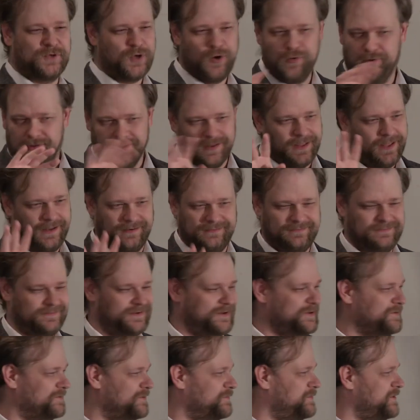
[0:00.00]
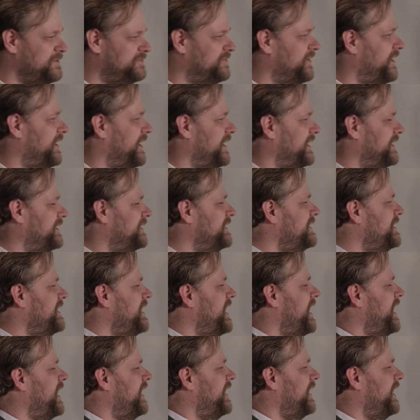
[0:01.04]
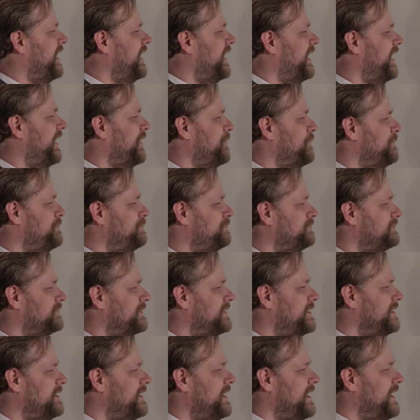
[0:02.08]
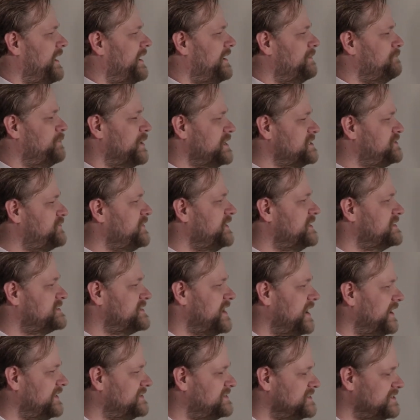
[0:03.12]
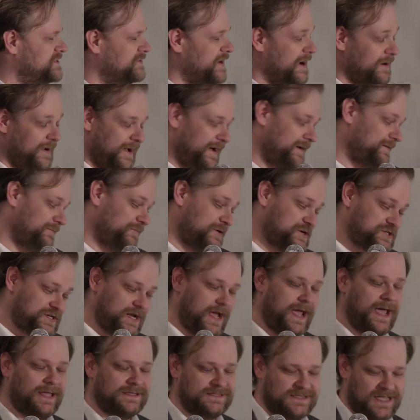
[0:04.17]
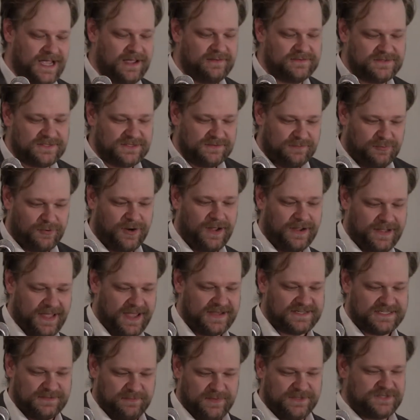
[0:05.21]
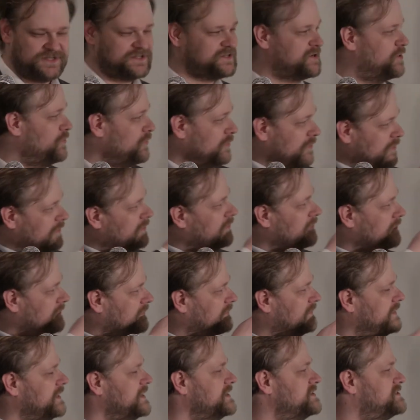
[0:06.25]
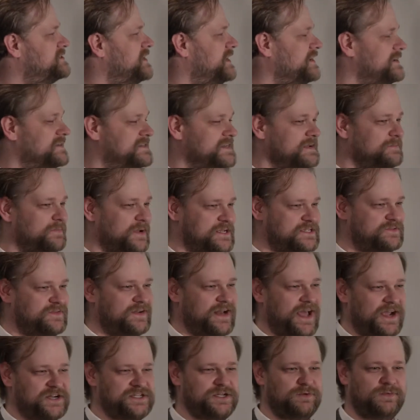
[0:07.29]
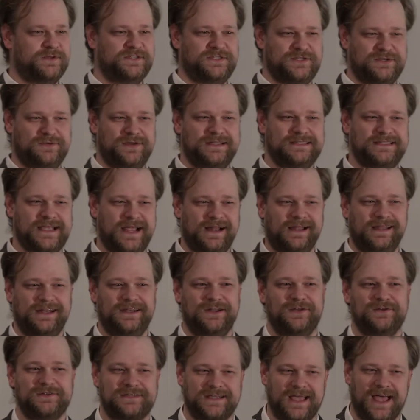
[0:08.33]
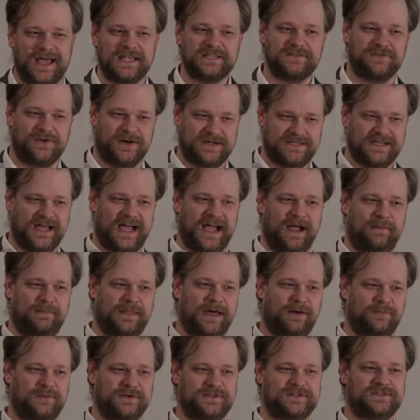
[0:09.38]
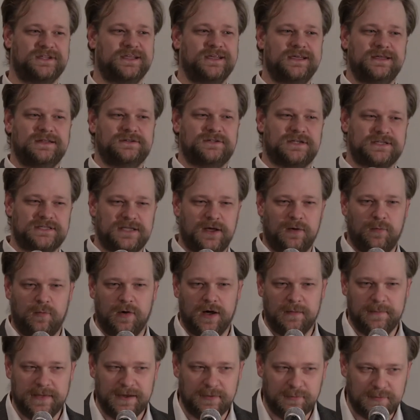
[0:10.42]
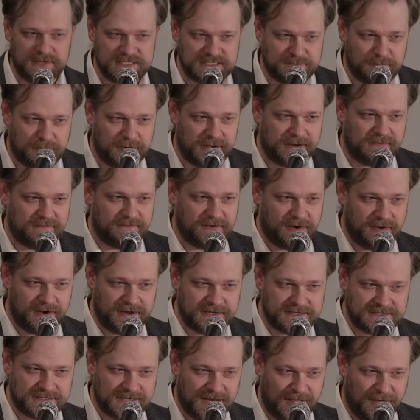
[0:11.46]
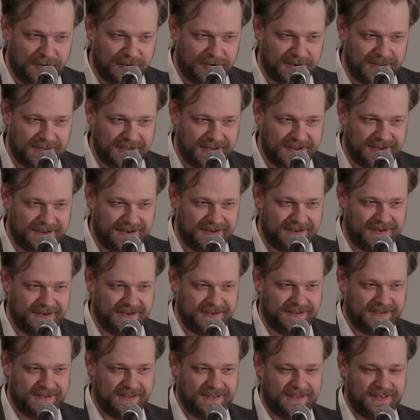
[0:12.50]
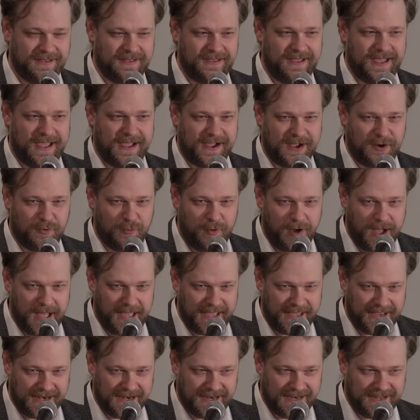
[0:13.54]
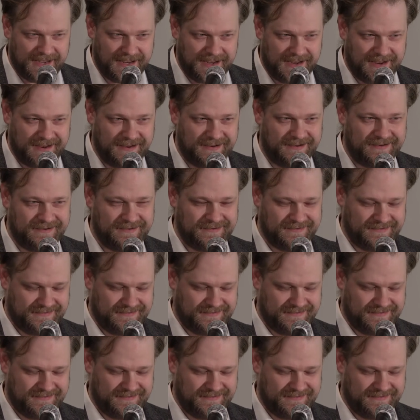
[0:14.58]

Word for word: Google it, it'll be fine. Um, BuzzFeed decided to do, I, I, wish I had time to broadcast it, but just Google this and see BuzzFeed actually would do a daily newscast for a time that was just a woman whispering very slowly and quietly